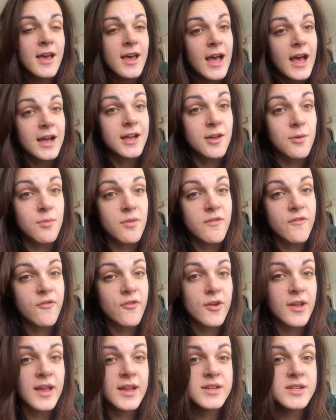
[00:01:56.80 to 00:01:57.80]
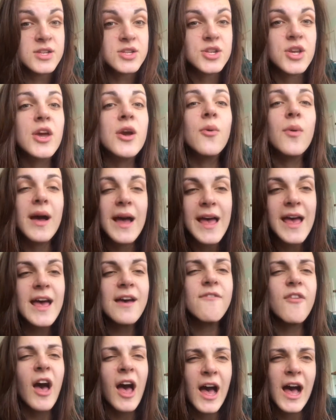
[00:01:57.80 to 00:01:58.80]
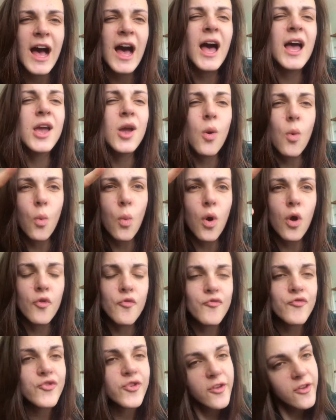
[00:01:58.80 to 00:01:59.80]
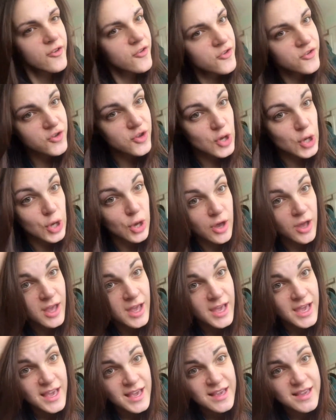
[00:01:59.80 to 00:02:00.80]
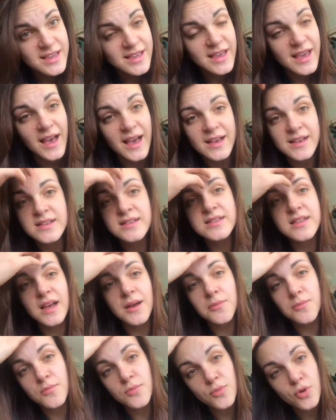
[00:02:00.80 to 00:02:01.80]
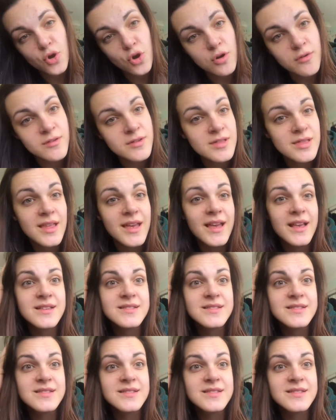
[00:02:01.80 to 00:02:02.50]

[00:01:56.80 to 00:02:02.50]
I can be free to do whatever I want. So yes, I'm currently